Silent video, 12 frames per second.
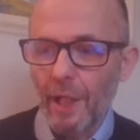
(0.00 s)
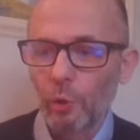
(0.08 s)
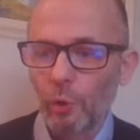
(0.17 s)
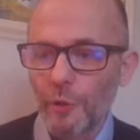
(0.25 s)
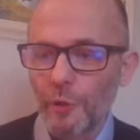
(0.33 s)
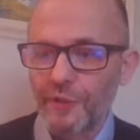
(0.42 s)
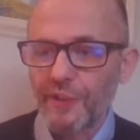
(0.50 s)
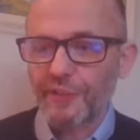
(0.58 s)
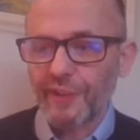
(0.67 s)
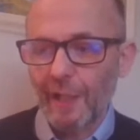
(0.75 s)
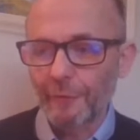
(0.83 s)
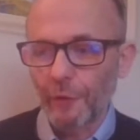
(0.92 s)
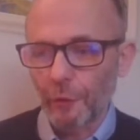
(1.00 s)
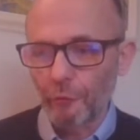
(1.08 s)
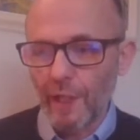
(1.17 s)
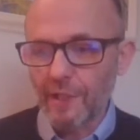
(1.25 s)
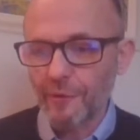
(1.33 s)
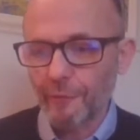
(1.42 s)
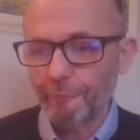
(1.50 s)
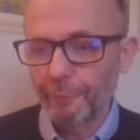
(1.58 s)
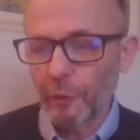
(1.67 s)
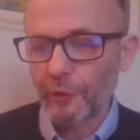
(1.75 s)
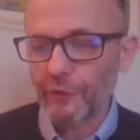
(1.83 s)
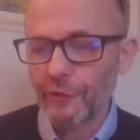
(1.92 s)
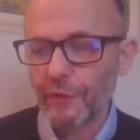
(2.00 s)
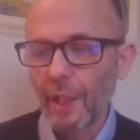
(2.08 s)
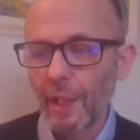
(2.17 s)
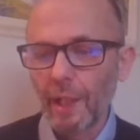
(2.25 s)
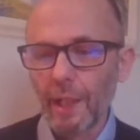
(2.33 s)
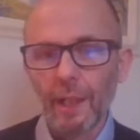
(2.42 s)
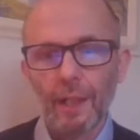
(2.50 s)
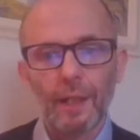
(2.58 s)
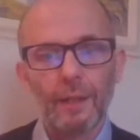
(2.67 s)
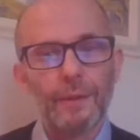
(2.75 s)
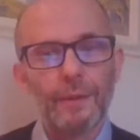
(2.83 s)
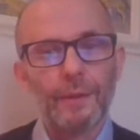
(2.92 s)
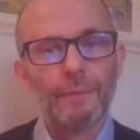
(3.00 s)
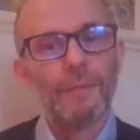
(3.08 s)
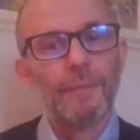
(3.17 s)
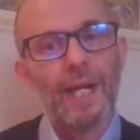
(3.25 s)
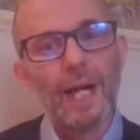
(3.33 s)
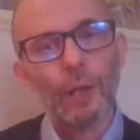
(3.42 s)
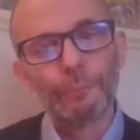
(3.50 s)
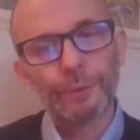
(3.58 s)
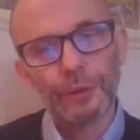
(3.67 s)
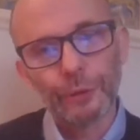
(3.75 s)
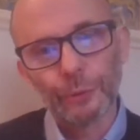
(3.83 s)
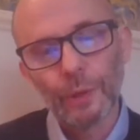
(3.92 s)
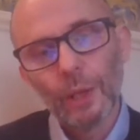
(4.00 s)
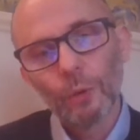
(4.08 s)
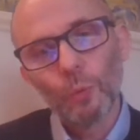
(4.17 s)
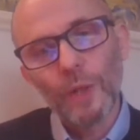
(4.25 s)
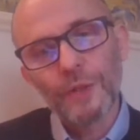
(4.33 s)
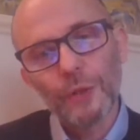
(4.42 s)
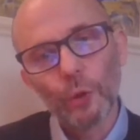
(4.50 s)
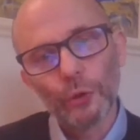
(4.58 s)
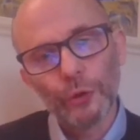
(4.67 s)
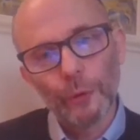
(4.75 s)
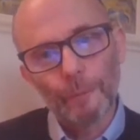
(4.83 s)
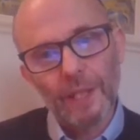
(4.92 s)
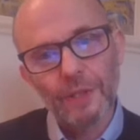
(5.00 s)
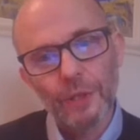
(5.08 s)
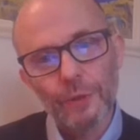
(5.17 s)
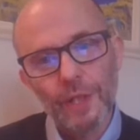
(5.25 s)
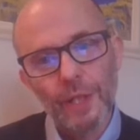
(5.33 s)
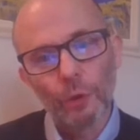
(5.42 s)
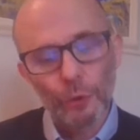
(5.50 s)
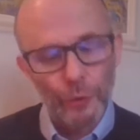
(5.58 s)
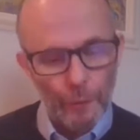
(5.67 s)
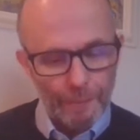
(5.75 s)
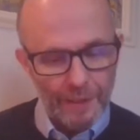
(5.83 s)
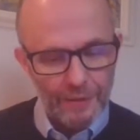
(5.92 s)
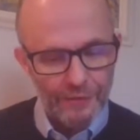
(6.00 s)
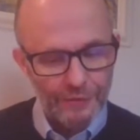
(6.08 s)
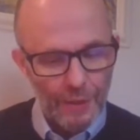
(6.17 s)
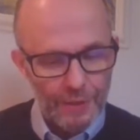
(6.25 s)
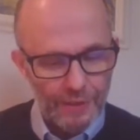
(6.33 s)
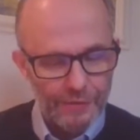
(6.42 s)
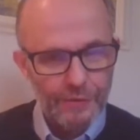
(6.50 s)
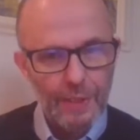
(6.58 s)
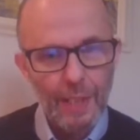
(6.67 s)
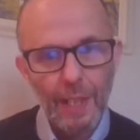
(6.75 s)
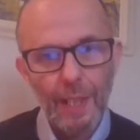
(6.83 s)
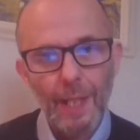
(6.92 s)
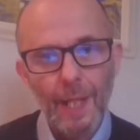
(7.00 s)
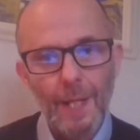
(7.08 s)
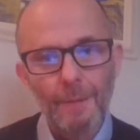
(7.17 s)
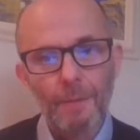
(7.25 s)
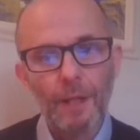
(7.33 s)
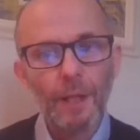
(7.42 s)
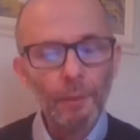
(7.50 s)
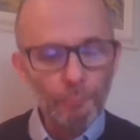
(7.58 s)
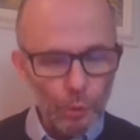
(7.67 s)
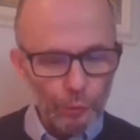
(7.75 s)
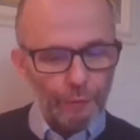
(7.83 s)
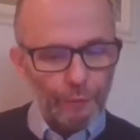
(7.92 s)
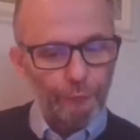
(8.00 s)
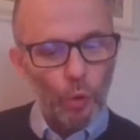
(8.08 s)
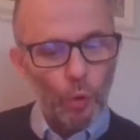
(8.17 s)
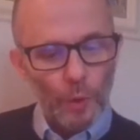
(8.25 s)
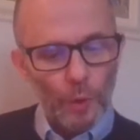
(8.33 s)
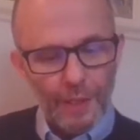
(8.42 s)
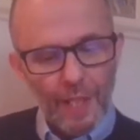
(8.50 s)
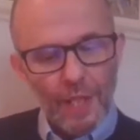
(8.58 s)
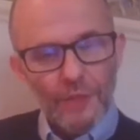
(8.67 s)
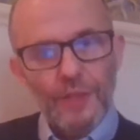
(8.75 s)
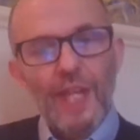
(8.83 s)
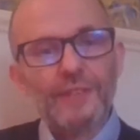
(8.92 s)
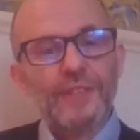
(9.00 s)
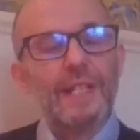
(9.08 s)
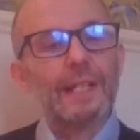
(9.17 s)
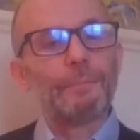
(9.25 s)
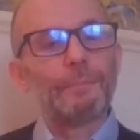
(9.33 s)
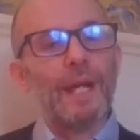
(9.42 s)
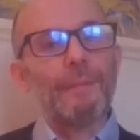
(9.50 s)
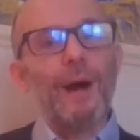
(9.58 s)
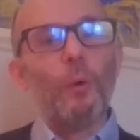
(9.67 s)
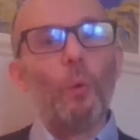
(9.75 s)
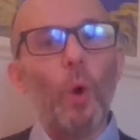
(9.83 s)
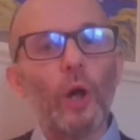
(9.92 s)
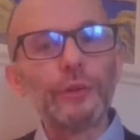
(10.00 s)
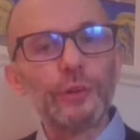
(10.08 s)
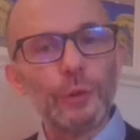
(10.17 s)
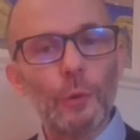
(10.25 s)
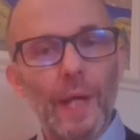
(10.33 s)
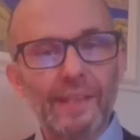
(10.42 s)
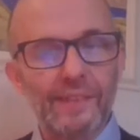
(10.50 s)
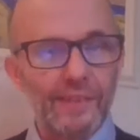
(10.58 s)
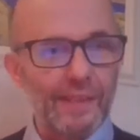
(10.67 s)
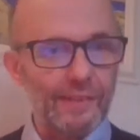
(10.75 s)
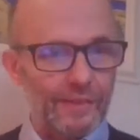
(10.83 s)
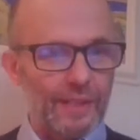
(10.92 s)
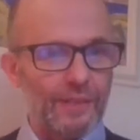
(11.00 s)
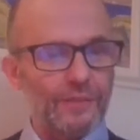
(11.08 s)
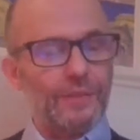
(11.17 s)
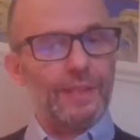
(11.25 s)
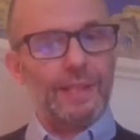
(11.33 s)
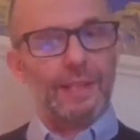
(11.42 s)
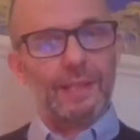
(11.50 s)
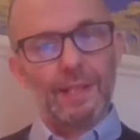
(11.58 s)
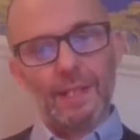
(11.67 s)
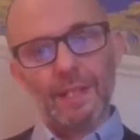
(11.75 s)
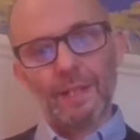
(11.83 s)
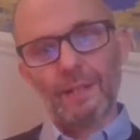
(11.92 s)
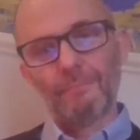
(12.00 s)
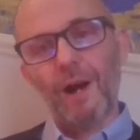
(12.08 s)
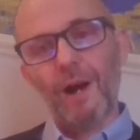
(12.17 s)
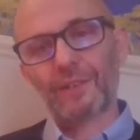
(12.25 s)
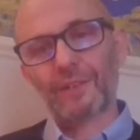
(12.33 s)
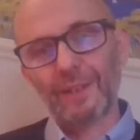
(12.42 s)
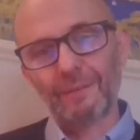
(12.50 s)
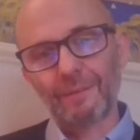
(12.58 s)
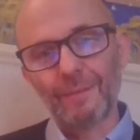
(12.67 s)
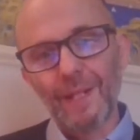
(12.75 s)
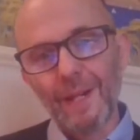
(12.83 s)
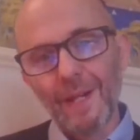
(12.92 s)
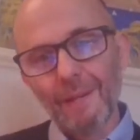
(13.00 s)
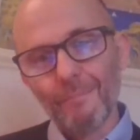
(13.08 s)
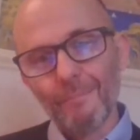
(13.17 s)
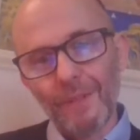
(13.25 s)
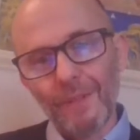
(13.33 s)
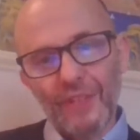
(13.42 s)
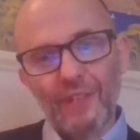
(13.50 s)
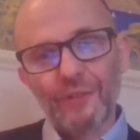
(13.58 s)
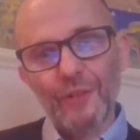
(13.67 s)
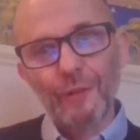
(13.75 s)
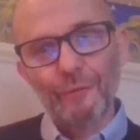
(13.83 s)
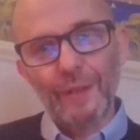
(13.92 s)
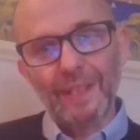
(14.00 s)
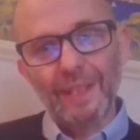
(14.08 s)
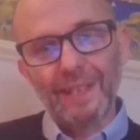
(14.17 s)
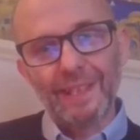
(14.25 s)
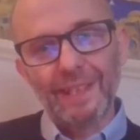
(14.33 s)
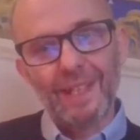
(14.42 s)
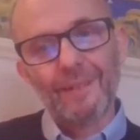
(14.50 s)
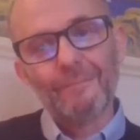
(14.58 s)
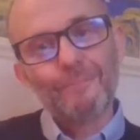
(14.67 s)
a whole load of discount on a range of books that might help you with your European Union or European studies moving forward. So that's a little bit about what UACES is. The marketing section of the